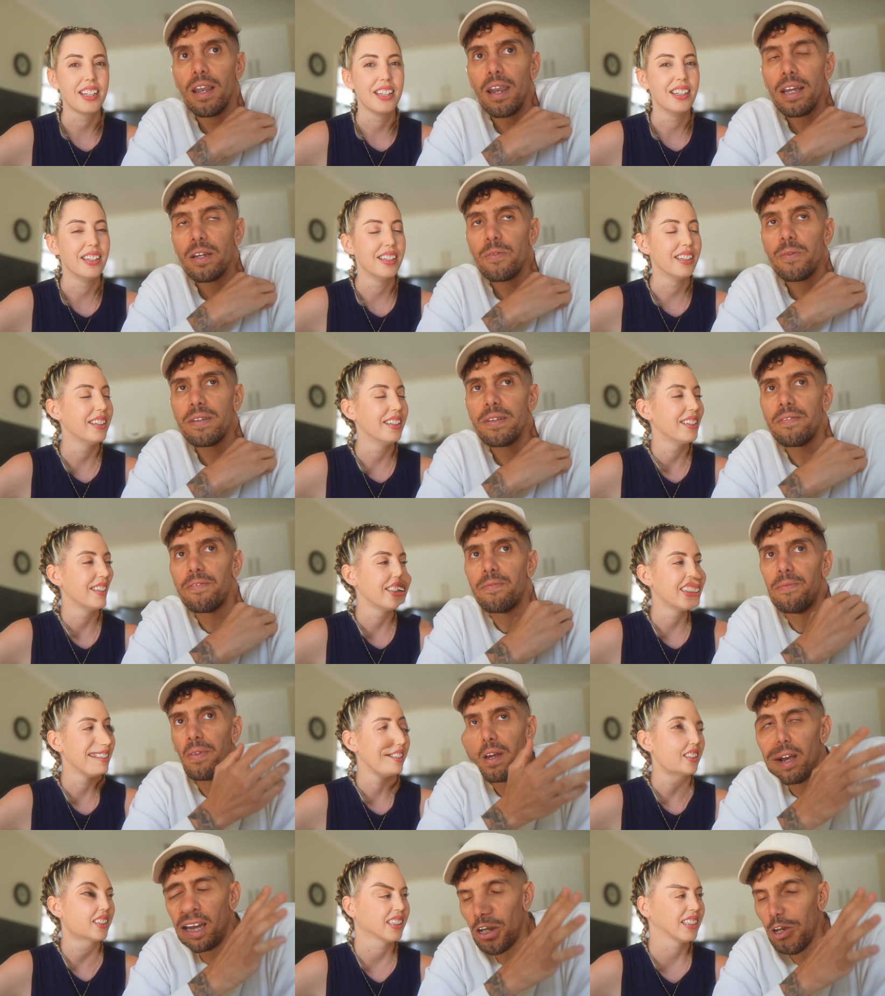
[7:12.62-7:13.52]
Speaker 1: like we
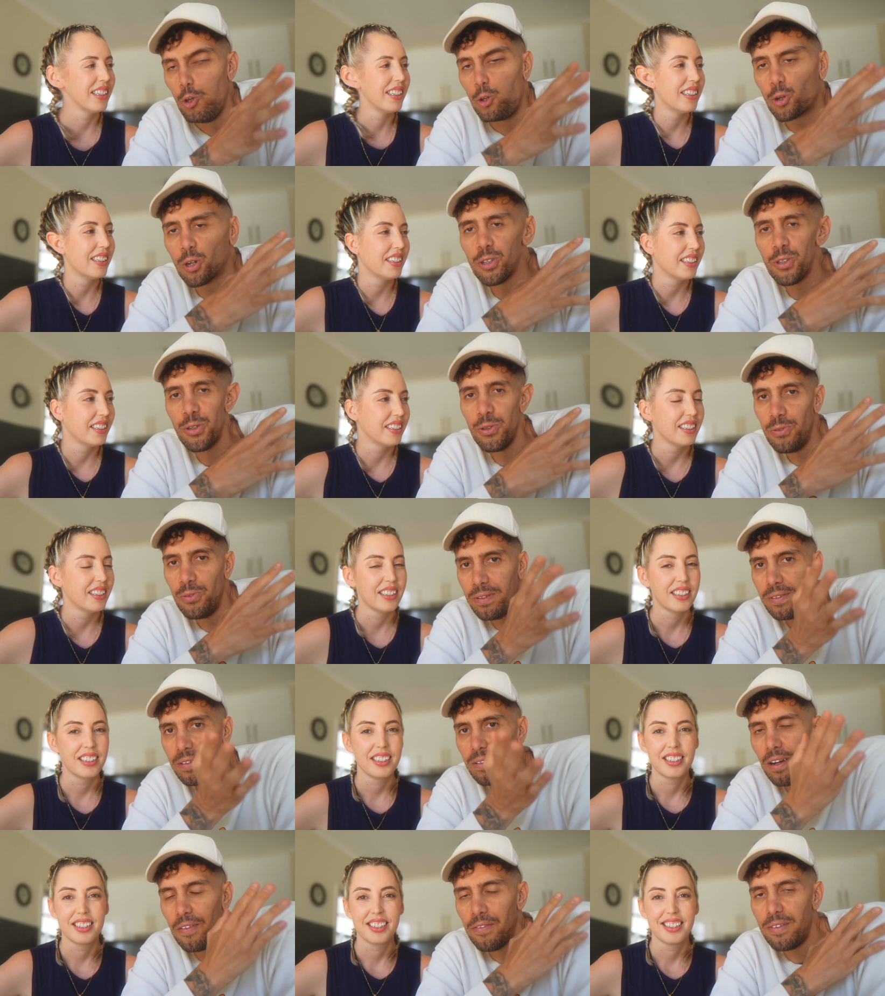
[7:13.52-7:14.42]
alluded to
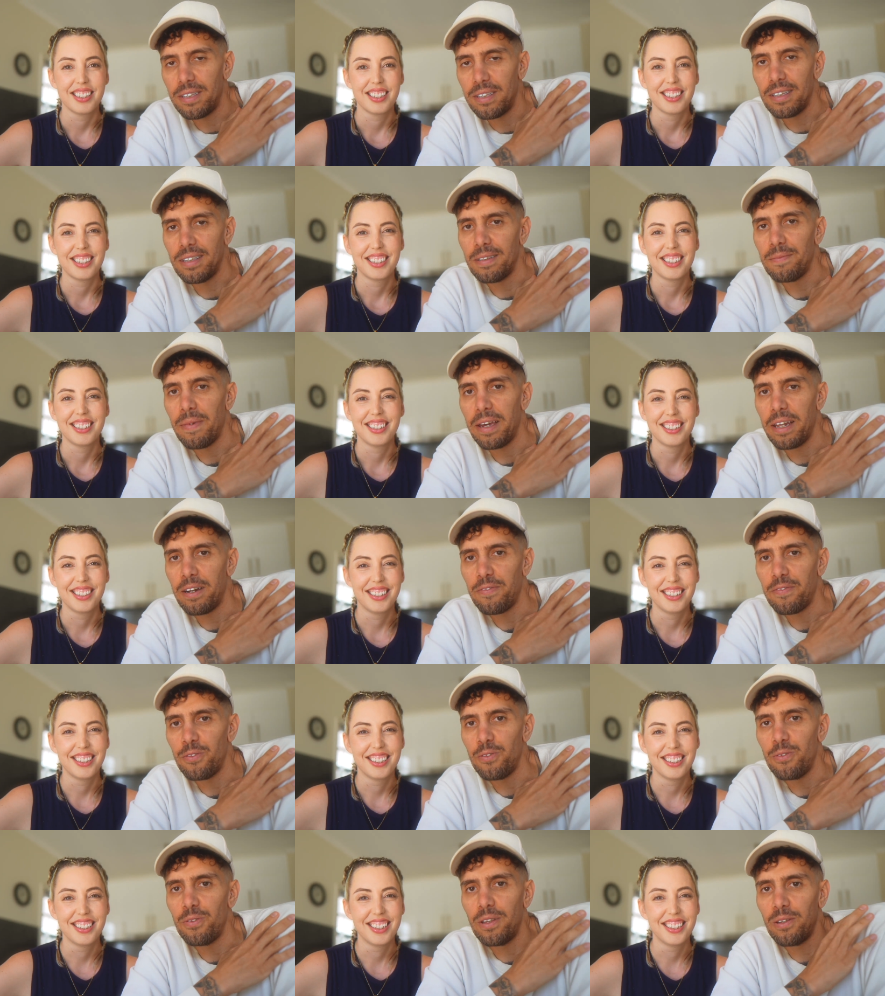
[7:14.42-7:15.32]
and obviously made a
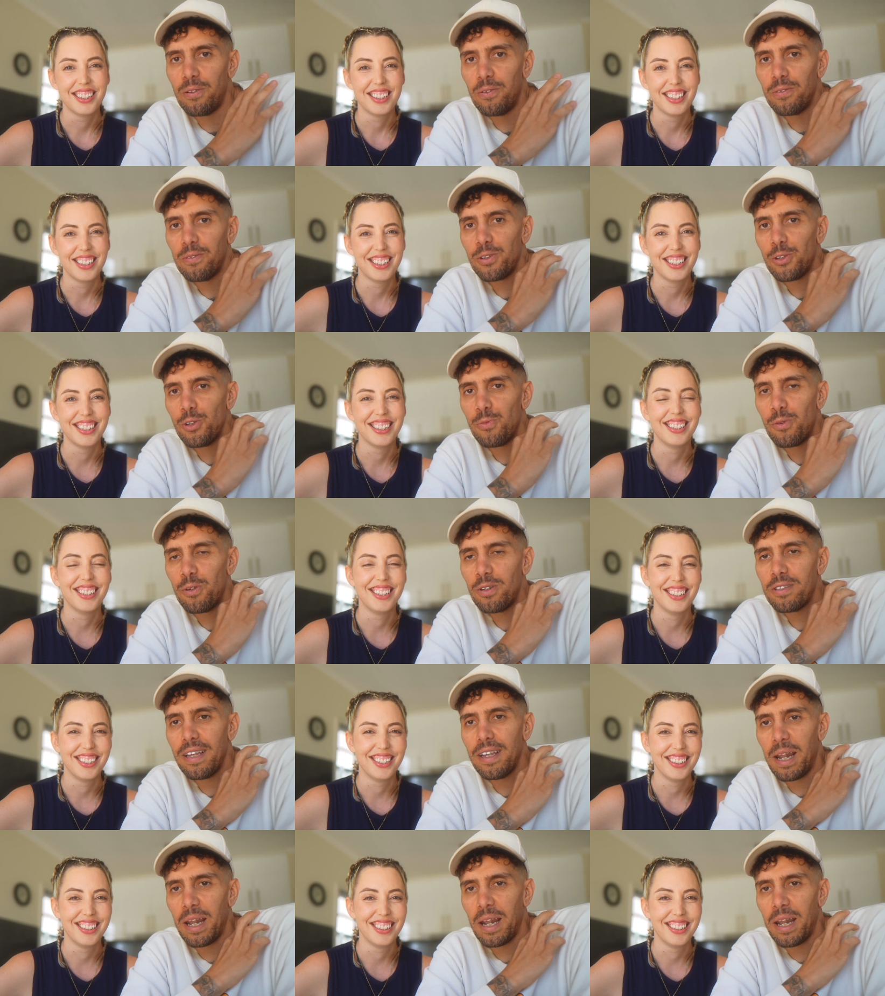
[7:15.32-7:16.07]
few little humorous